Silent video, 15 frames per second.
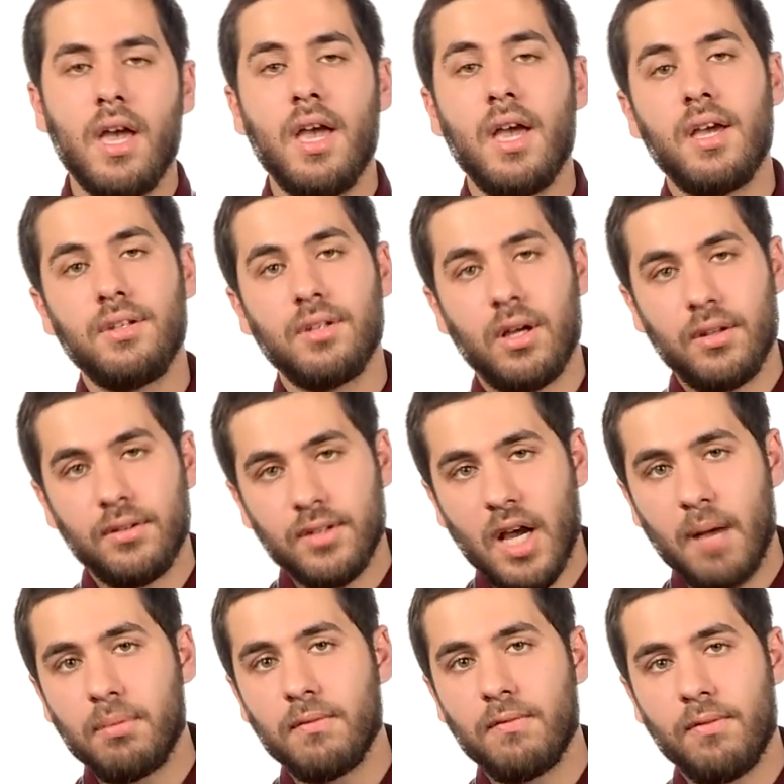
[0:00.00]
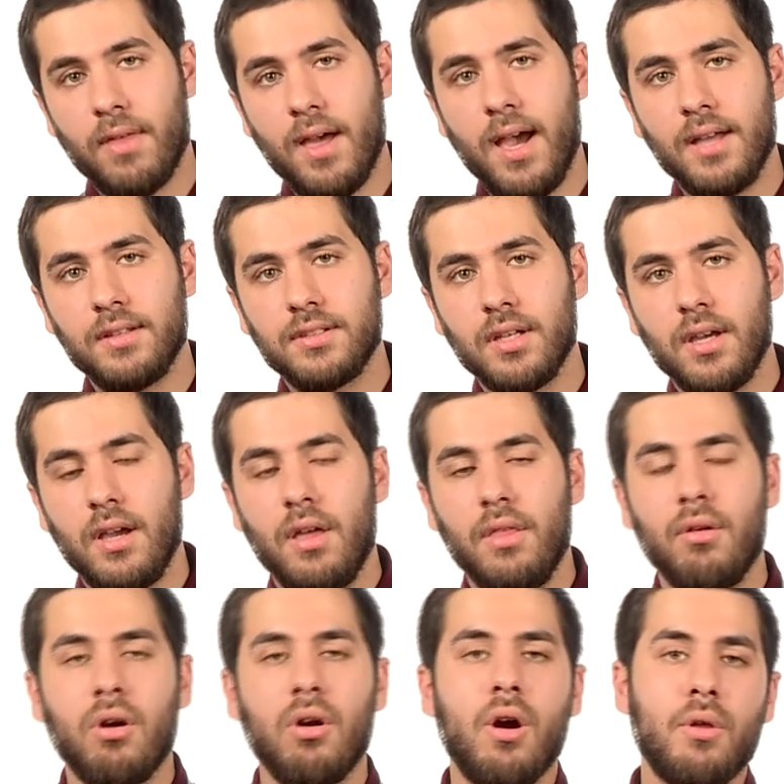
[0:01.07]
And on top of that,
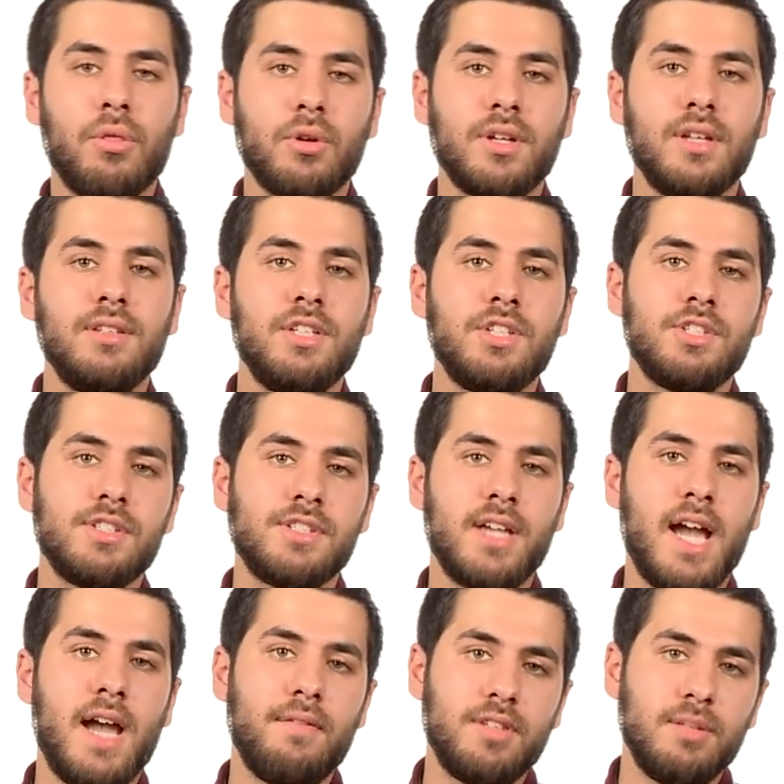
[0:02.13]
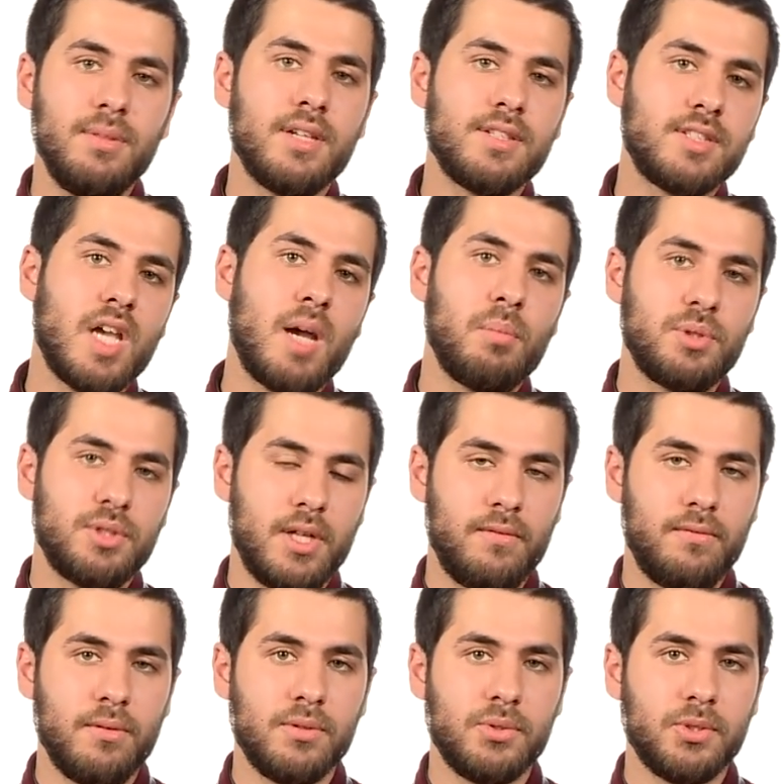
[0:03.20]
there are other conditions that have to be established
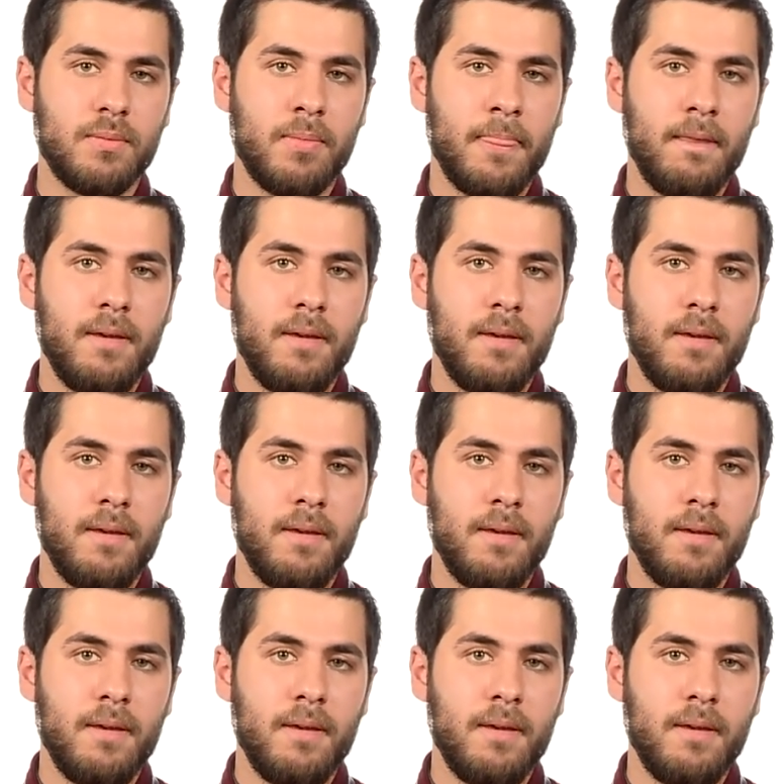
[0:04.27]
at first.